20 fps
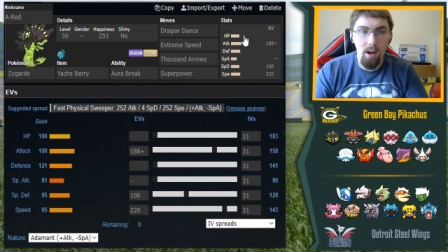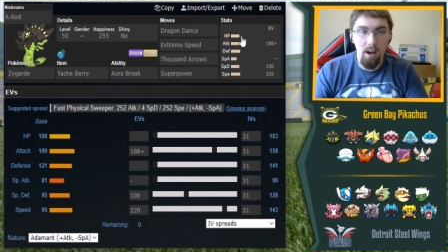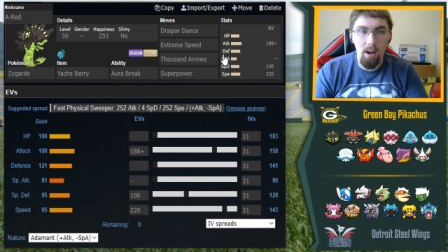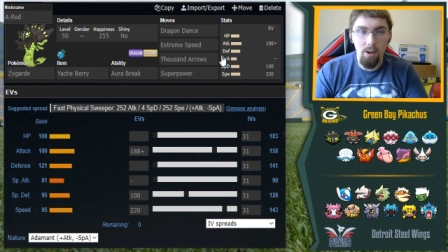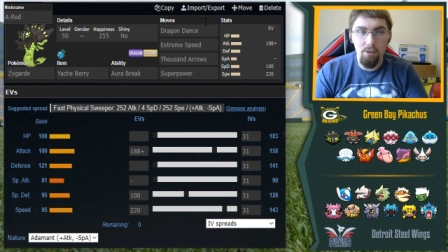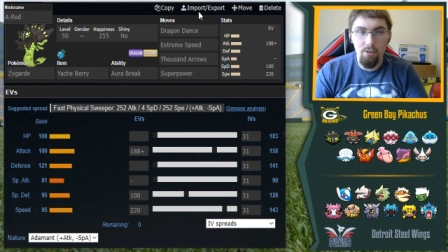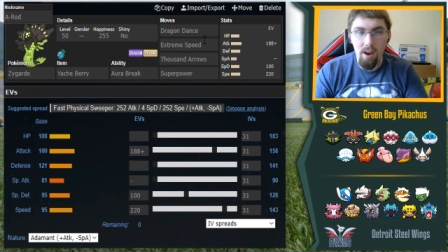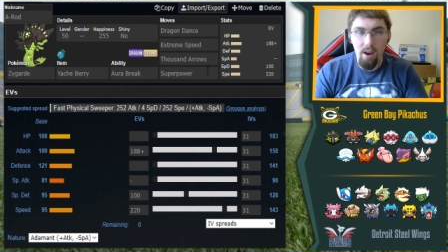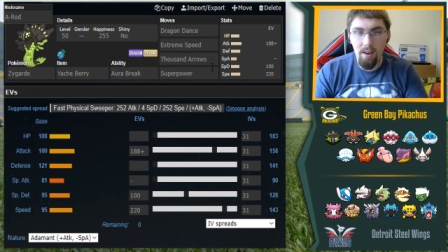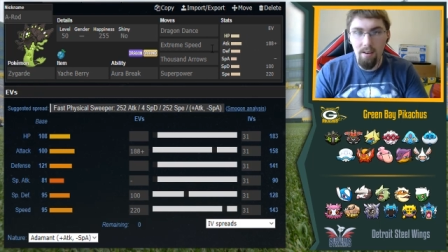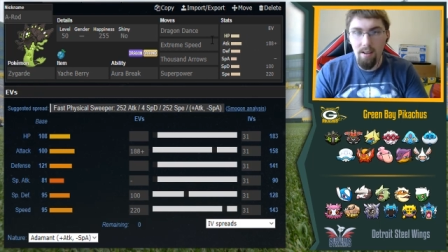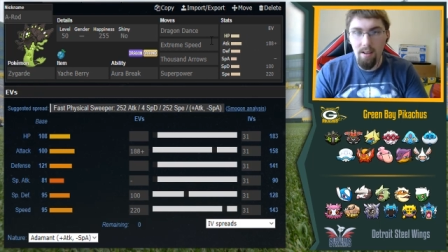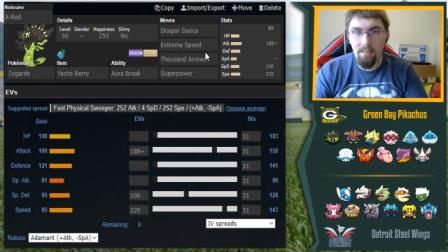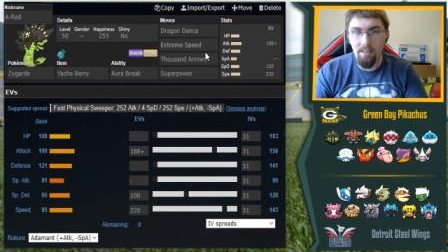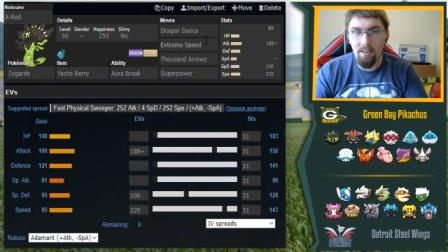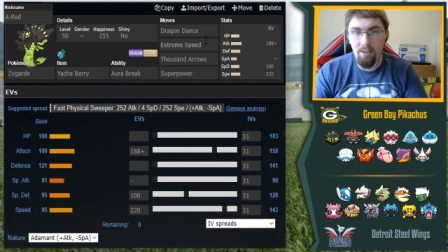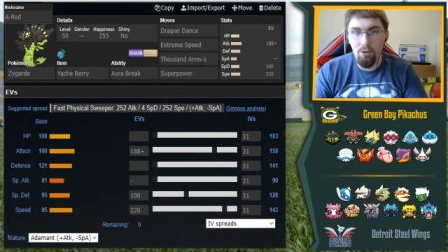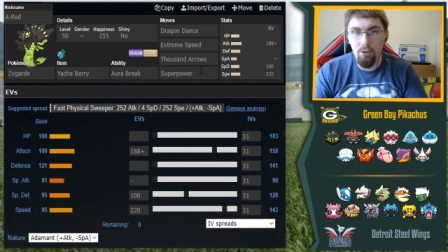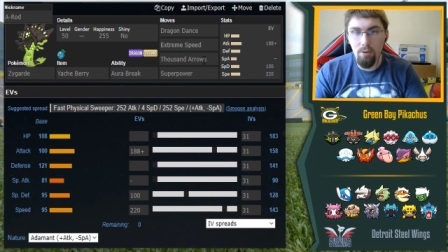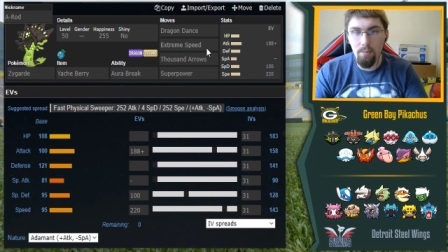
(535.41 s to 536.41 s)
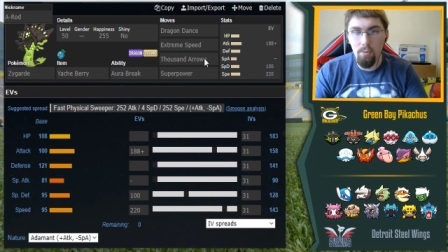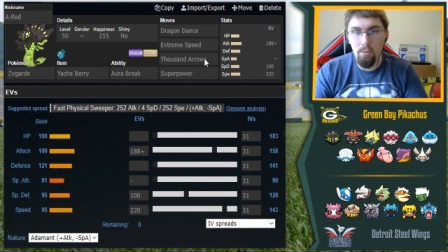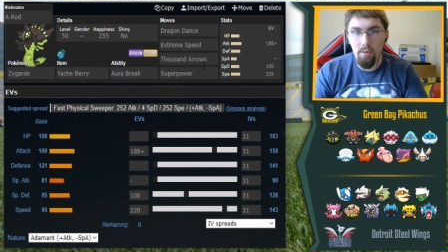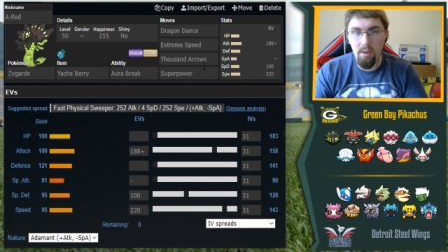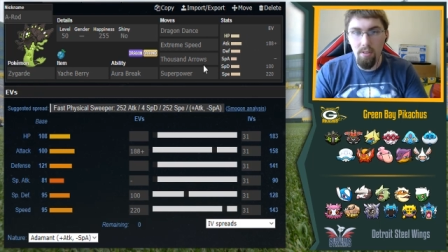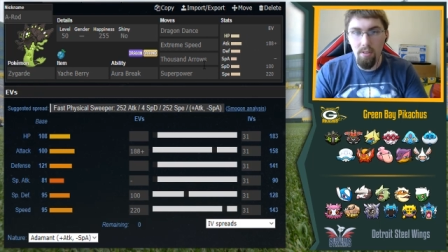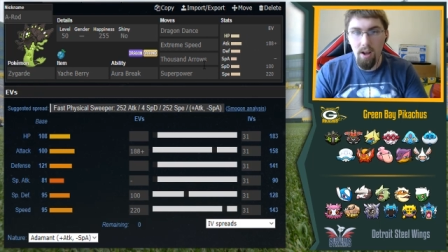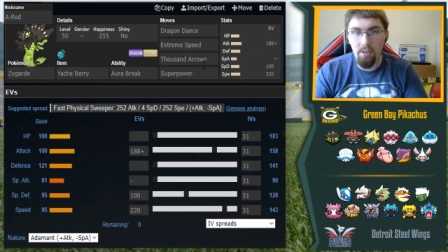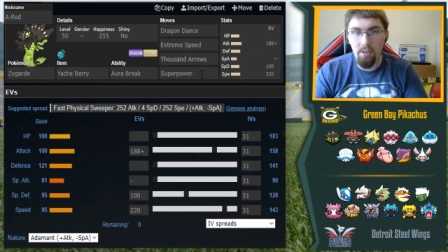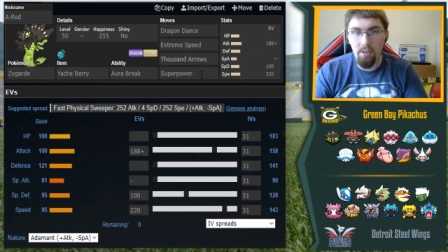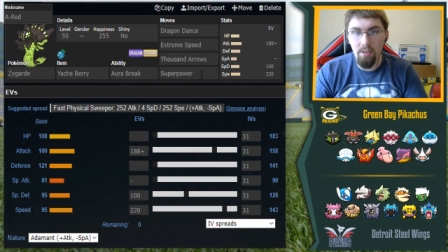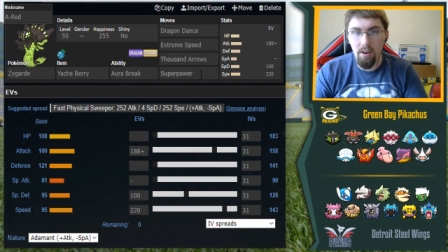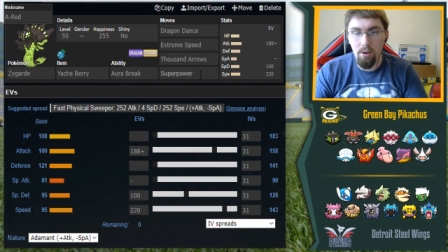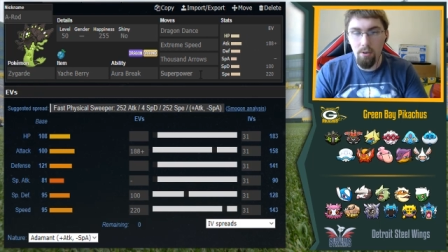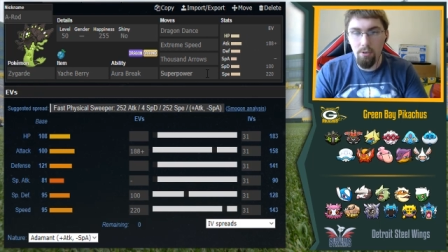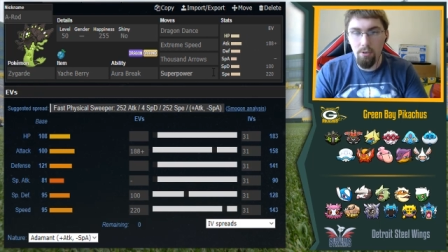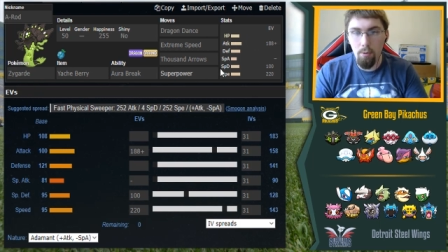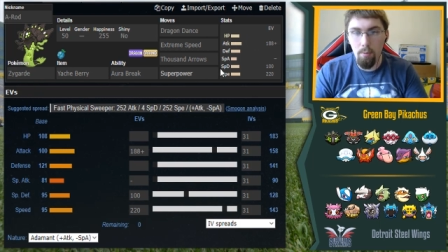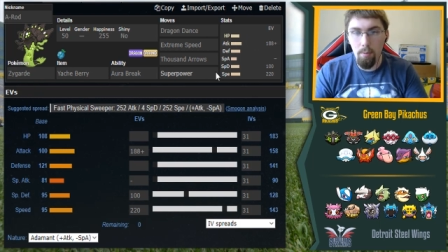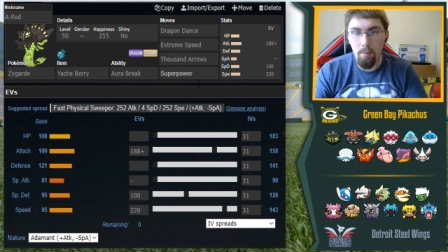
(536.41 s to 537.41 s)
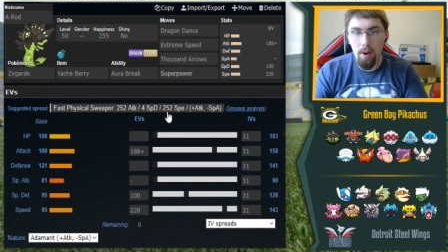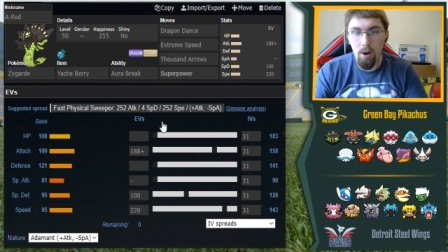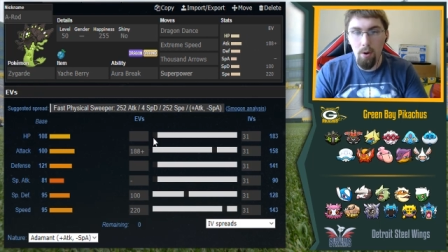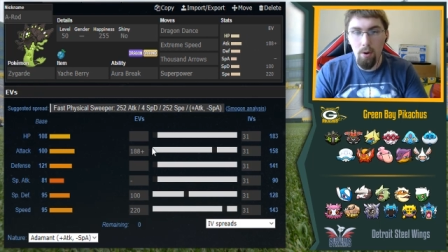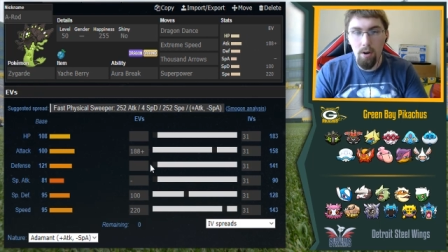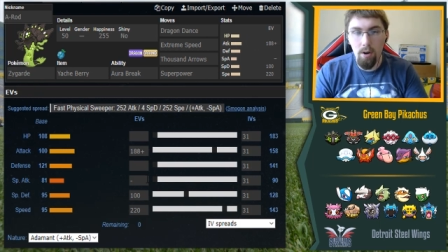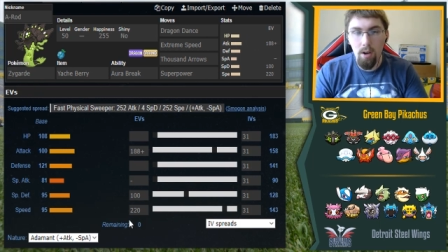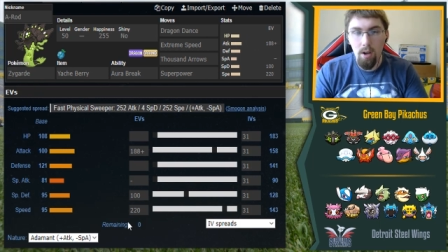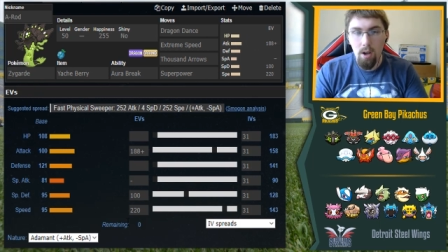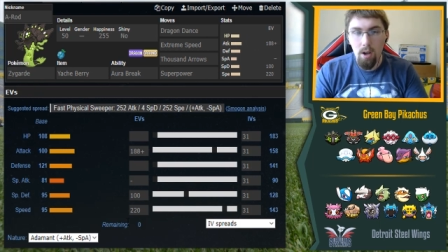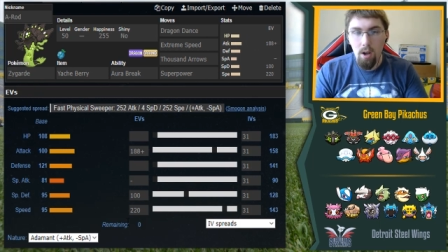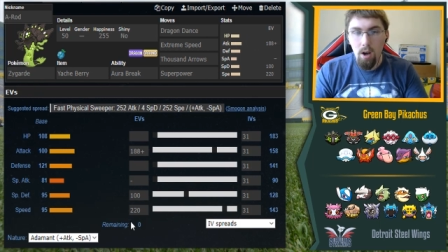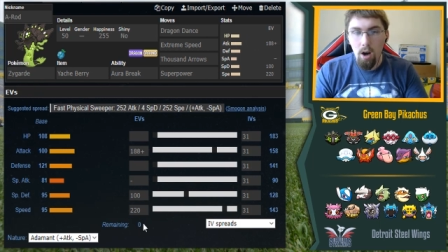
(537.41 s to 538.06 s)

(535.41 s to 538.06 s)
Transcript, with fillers: uh, Dragonite's Extreme Speed, Thousand Arrow Superpower.